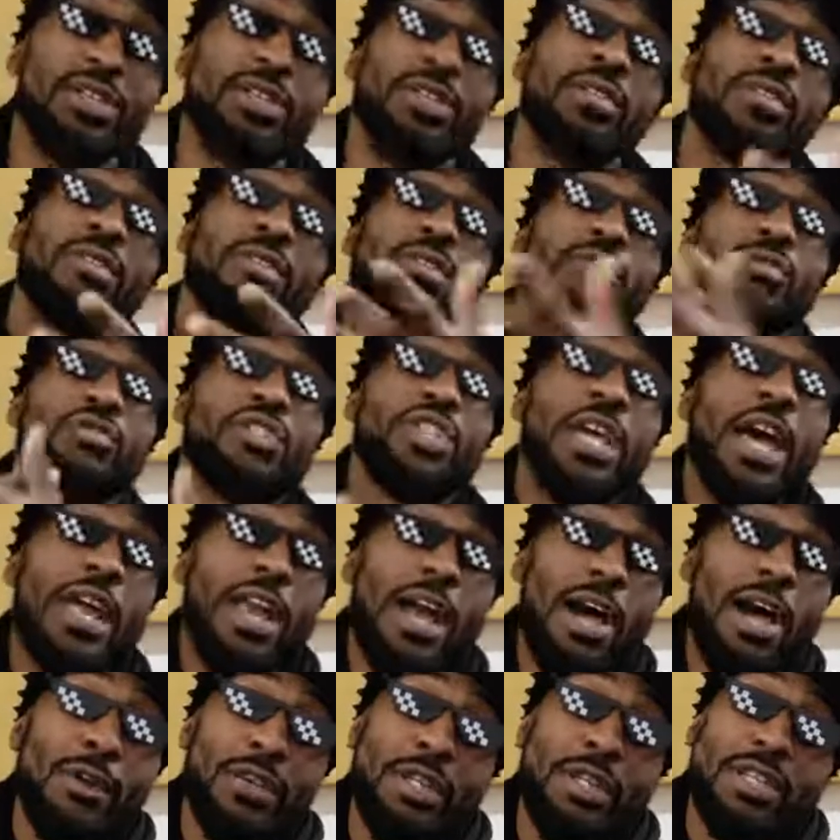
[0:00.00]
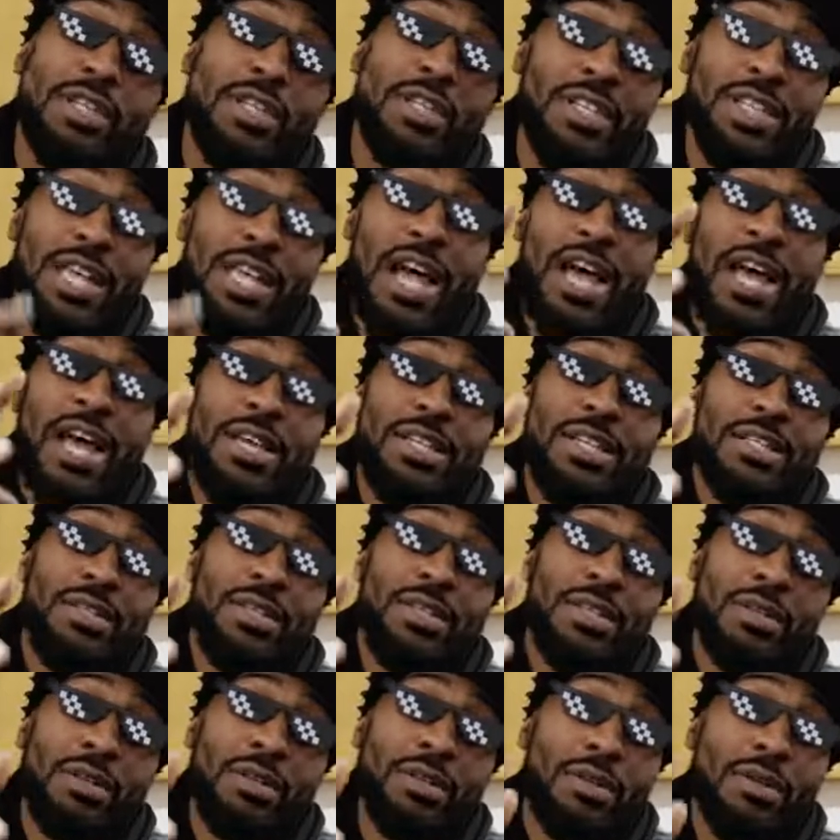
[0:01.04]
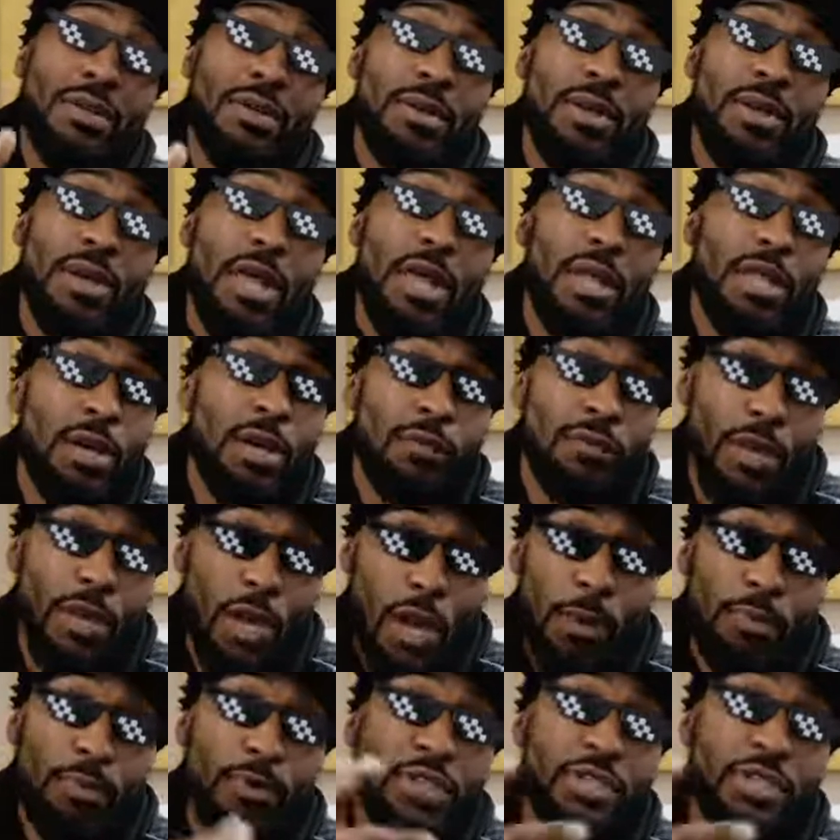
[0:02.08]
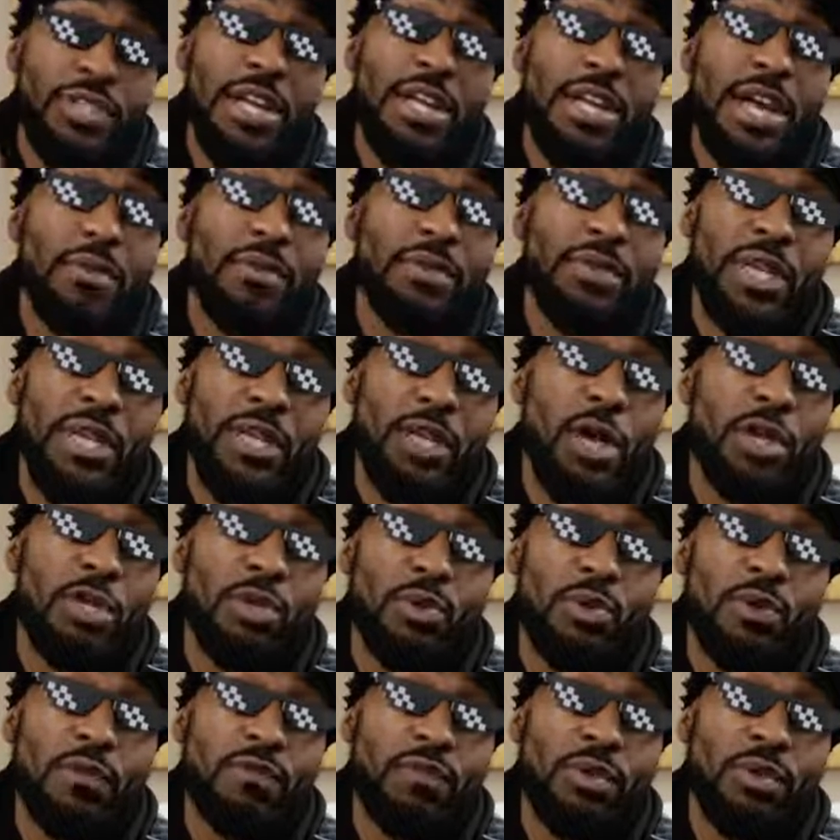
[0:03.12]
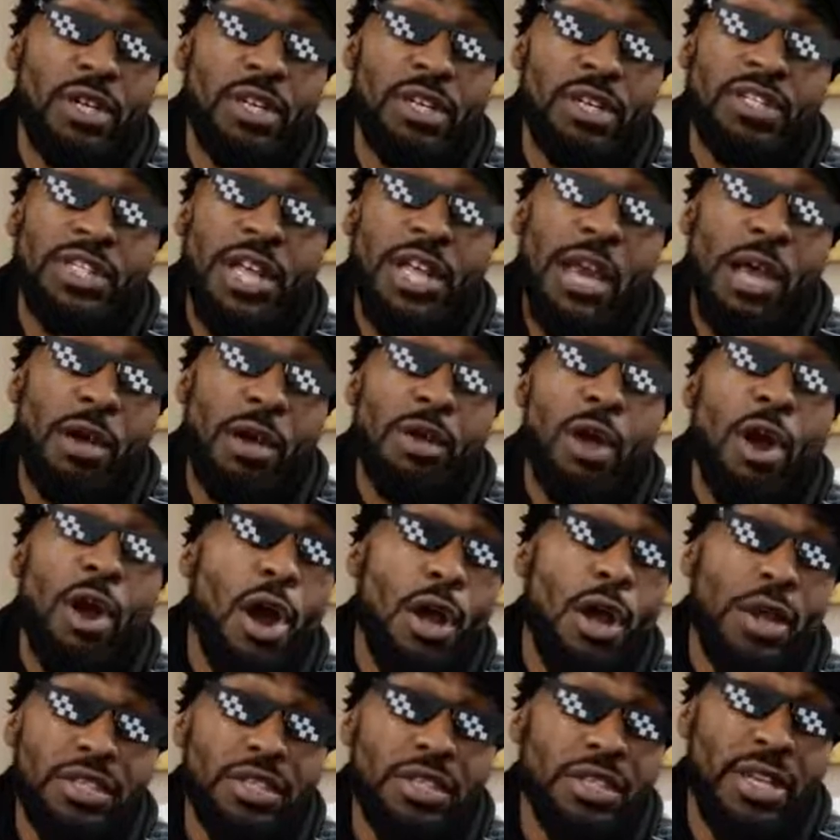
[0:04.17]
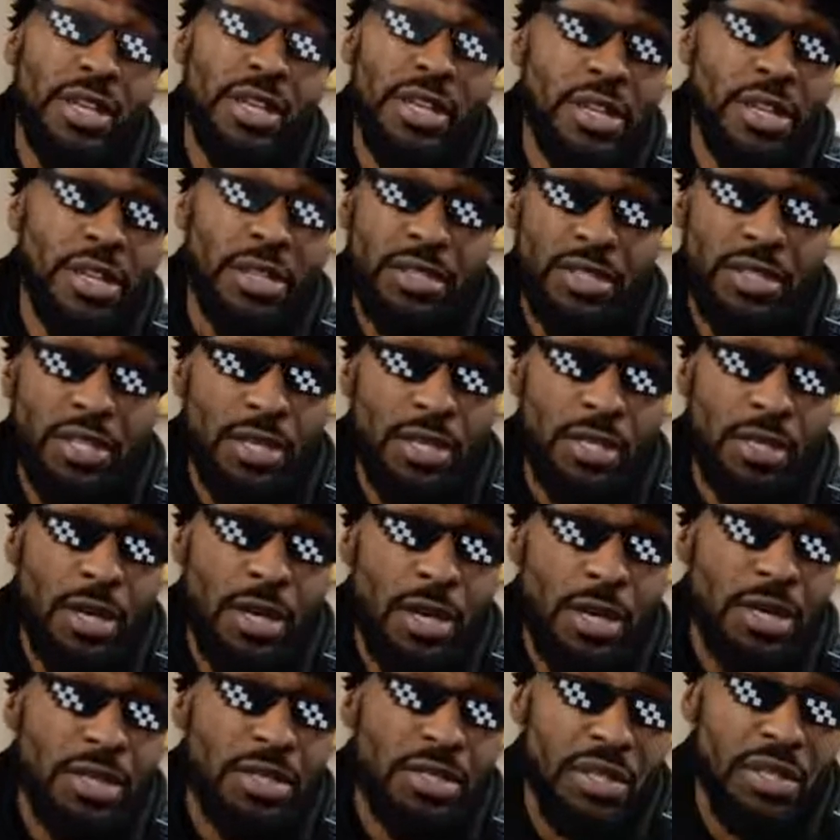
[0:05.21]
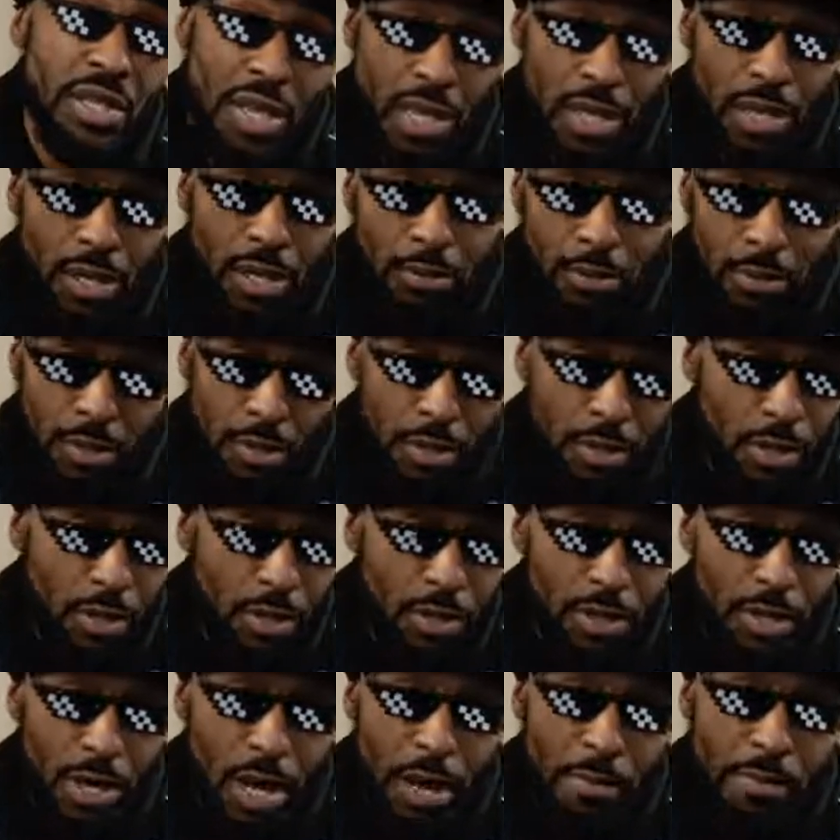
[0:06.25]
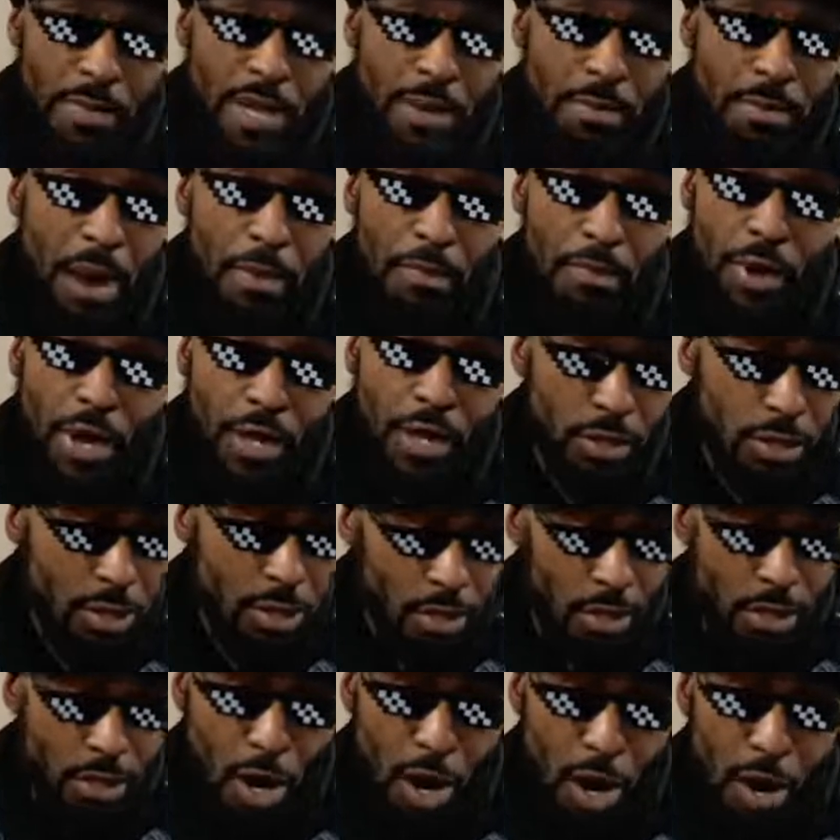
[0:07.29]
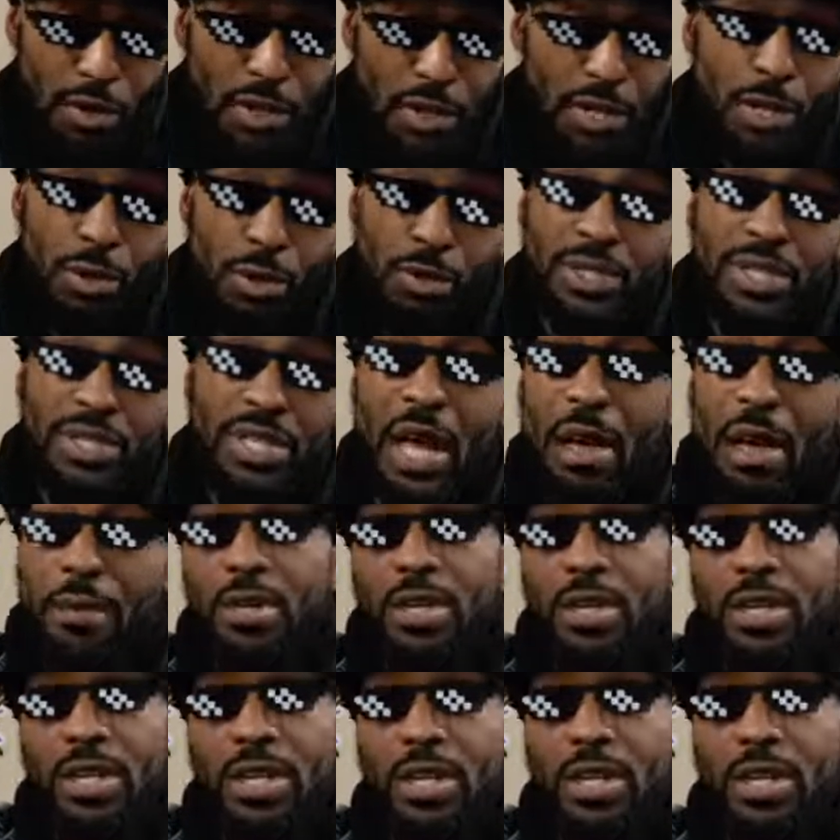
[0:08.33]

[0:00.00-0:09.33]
So shout out to good guys. I love y'all. Appreciate everything y'all doing for us. Shout out to Heartless King ENT, the team. You know what I mean? My brothers. Y'all already know what time it is.